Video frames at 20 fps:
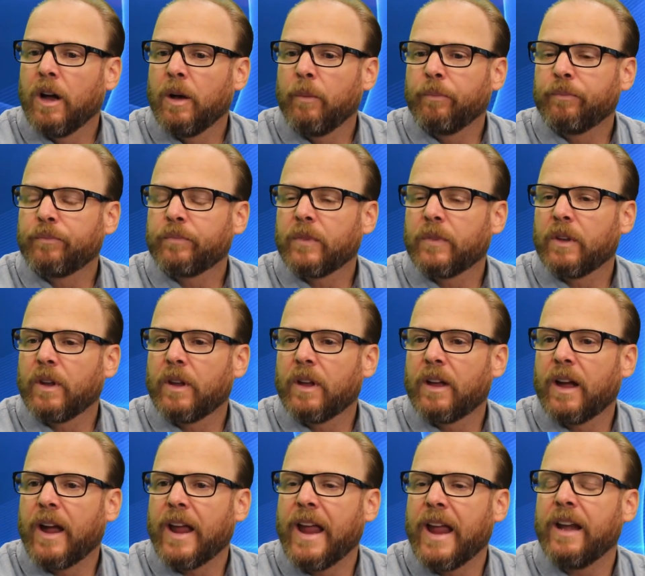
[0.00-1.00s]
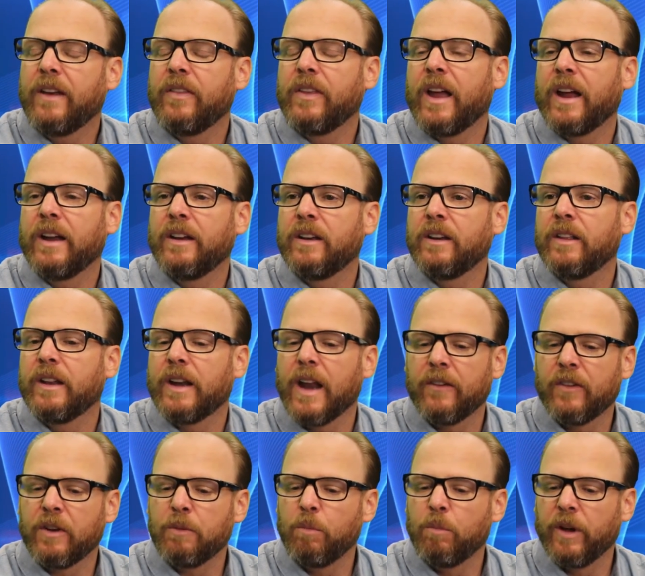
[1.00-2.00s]
Um, I hated the idea
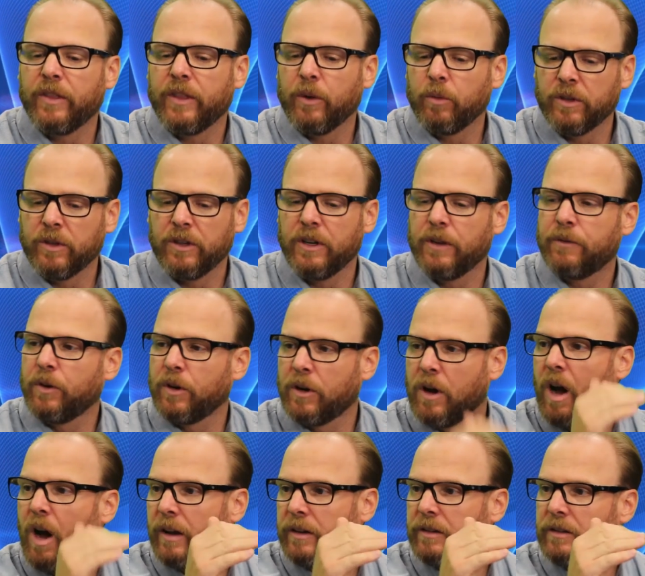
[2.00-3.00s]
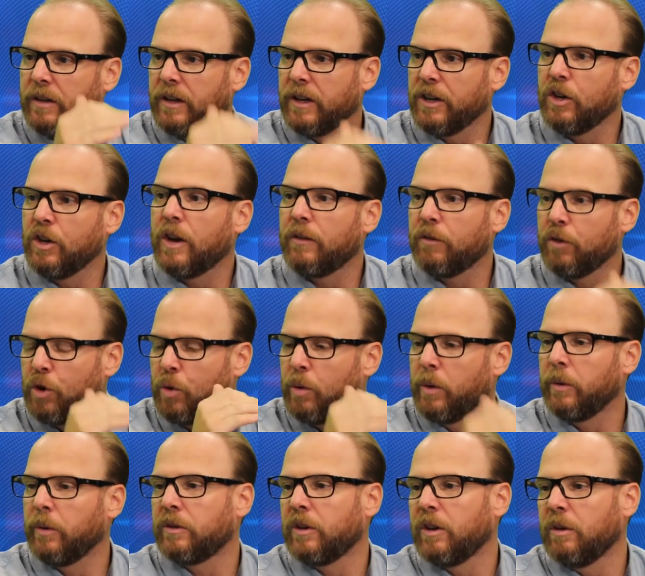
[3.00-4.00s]
that every month it was a different cost and you never
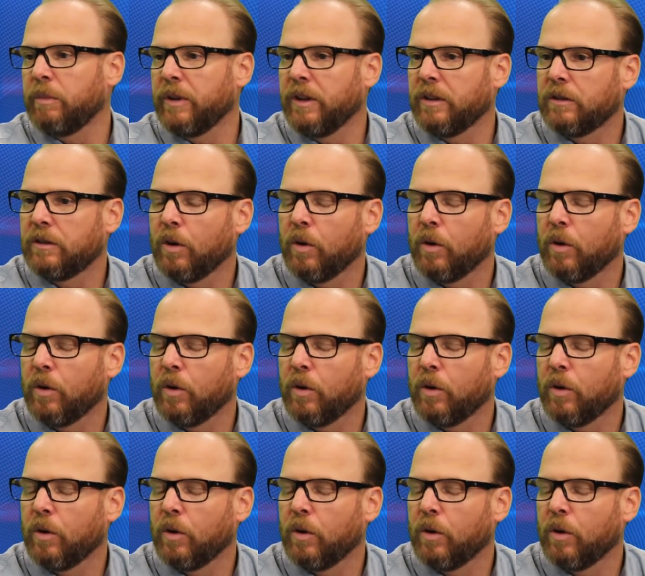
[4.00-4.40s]
knew what it was going to